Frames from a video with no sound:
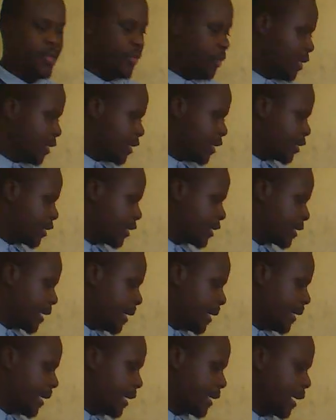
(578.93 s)
This is the
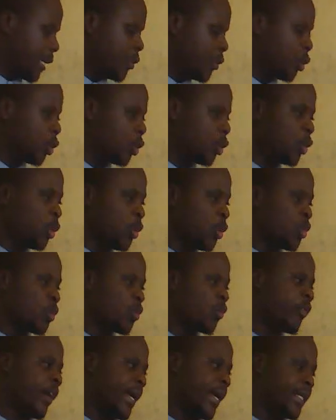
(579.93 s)
standard that you should use
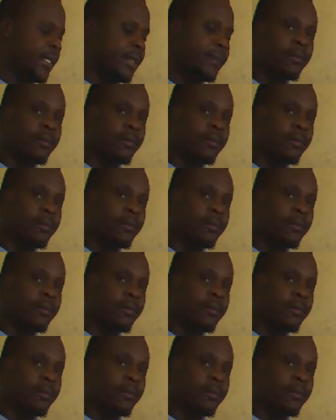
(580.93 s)
to find.